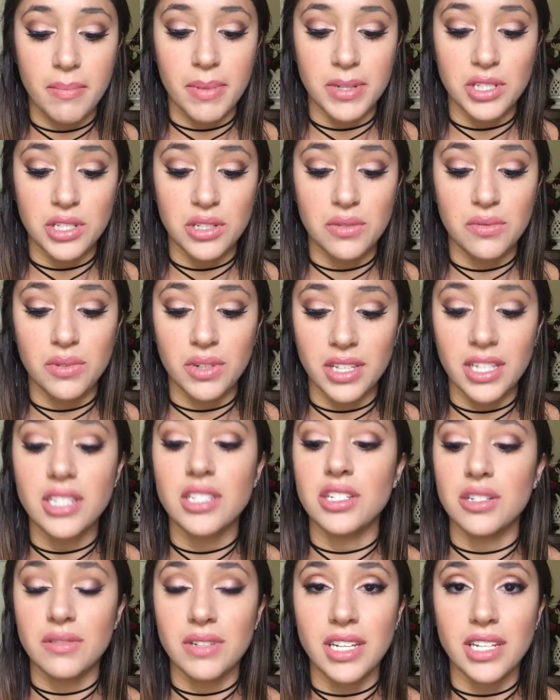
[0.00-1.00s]
But you really
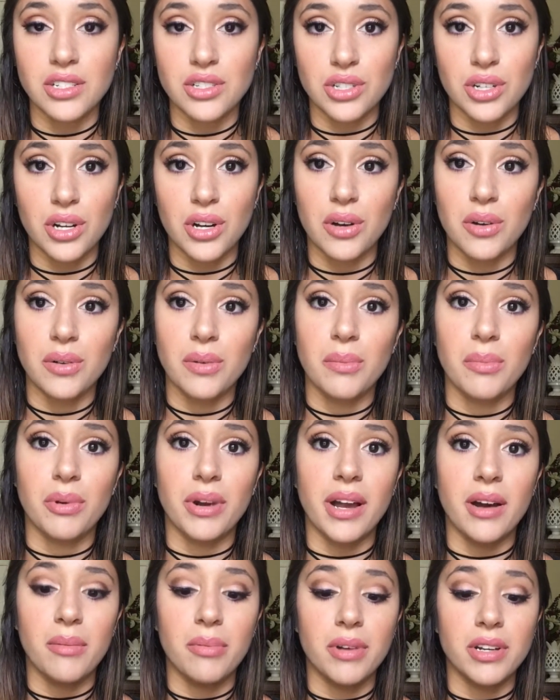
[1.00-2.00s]
do need your own
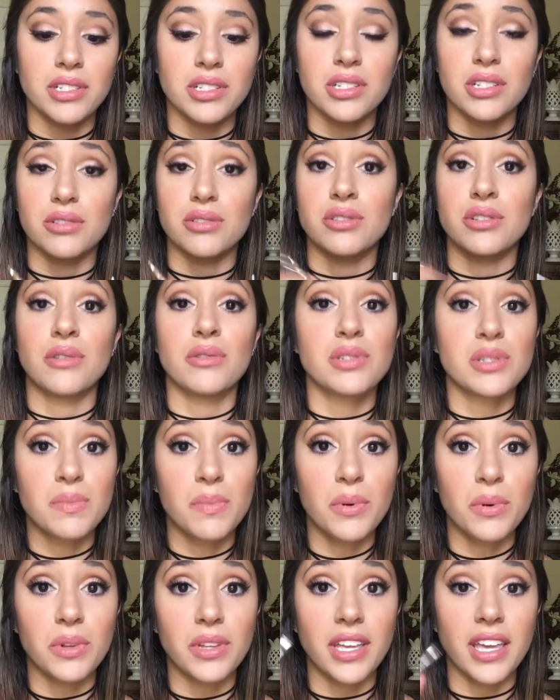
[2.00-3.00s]
brow brush. There's no
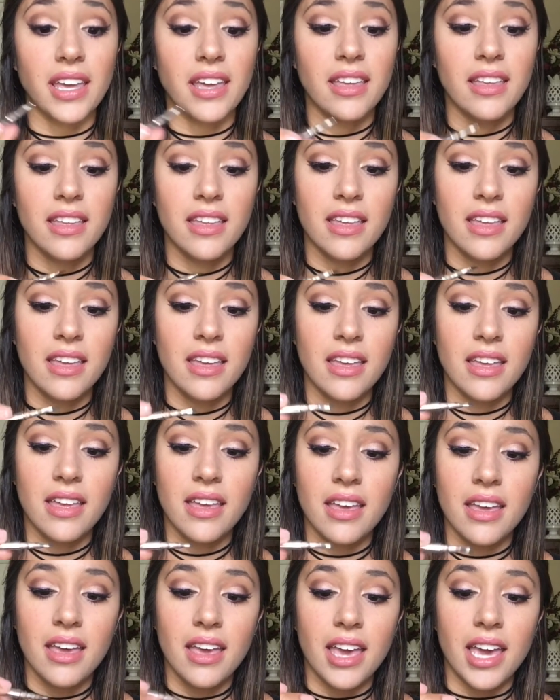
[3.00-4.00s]
spoolie,
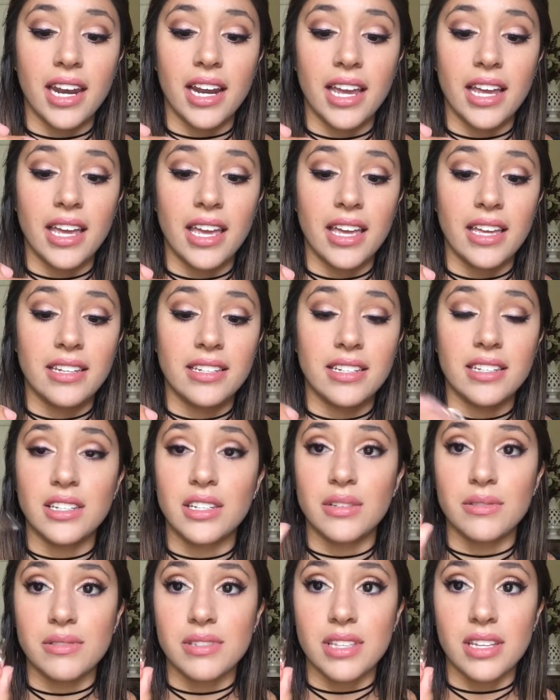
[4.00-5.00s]
and I
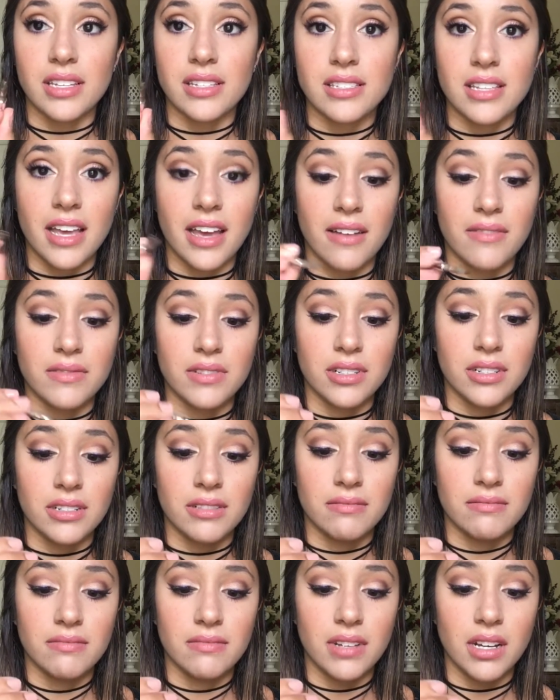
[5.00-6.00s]
didn't use this
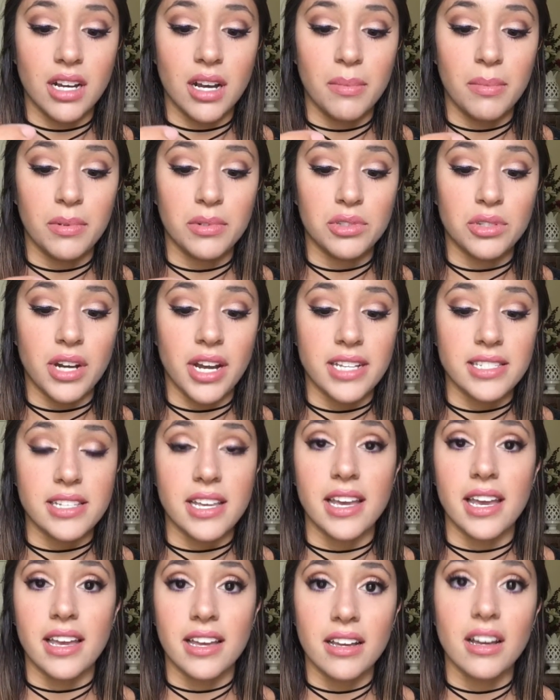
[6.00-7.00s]
after a couple tries.
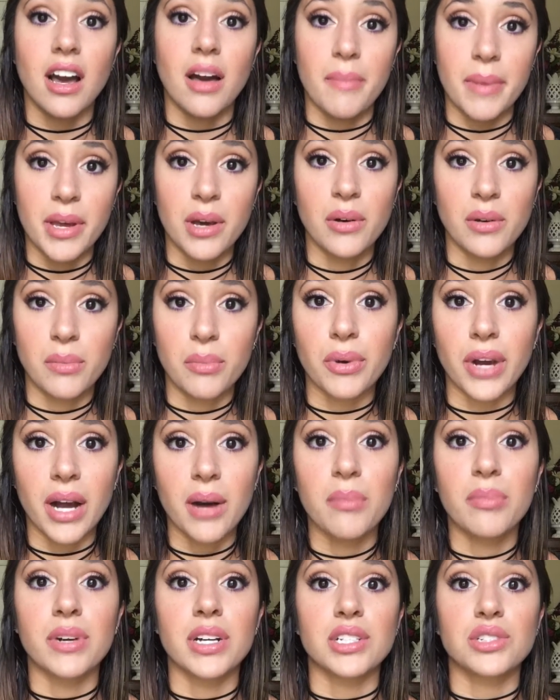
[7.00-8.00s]
I got my own
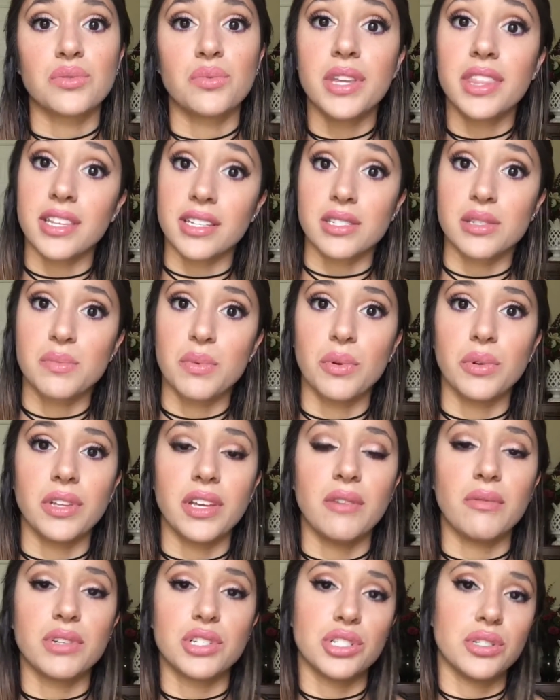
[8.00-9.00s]
brow brush with a
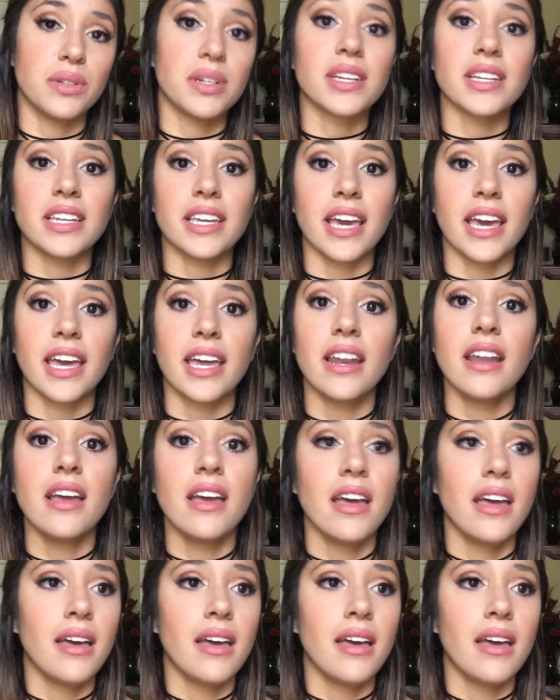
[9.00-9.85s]
spoolie, which you can get